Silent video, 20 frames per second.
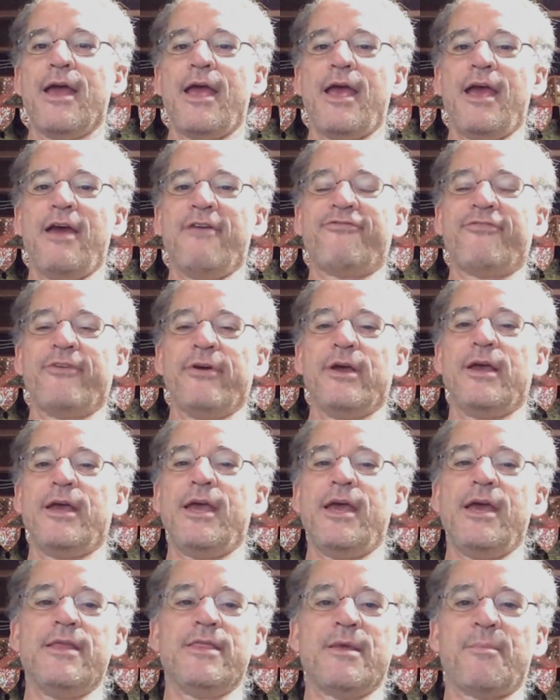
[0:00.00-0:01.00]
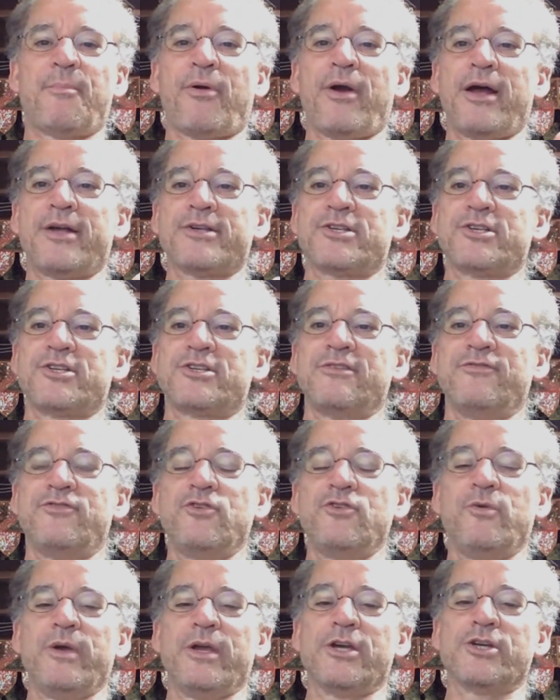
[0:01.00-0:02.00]
if in the process of
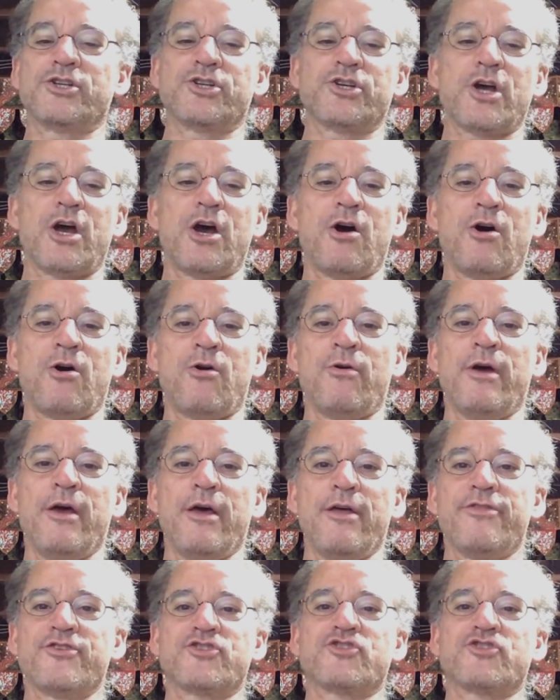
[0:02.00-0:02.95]
doing a show, the